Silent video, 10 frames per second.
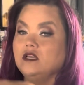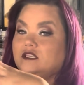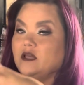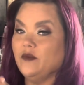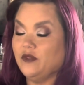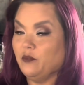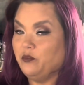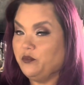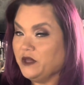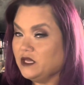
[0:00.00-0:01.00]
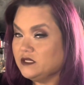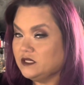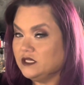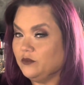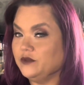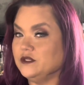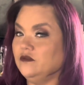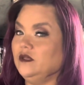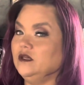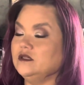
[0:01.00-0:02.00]
Some of the biggest examples of
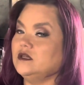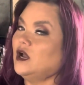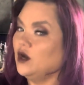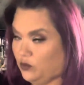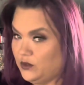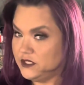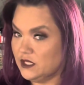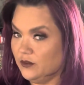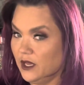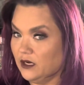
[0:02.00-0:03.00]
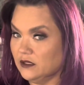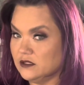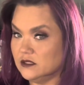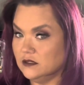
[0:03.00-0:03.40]
these are whiskey bottles.